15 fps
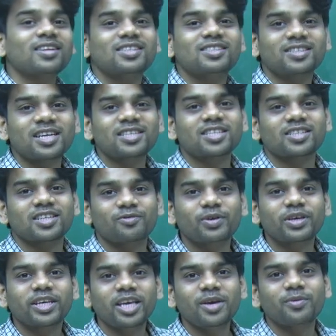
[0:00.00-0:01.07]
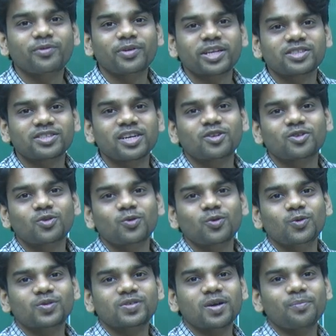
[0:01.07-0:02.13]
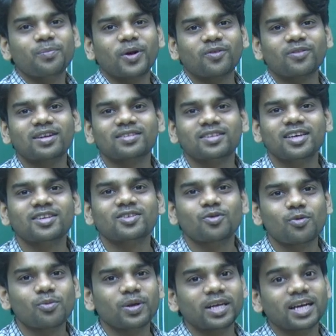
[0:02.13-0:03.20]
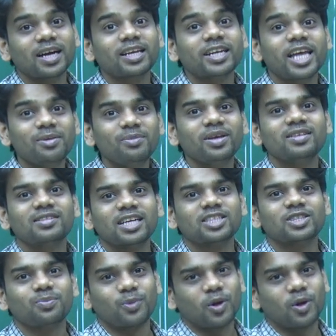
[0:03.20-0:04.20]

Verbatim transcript: restrictions, if we restrict to some particular thing, so we will be naming such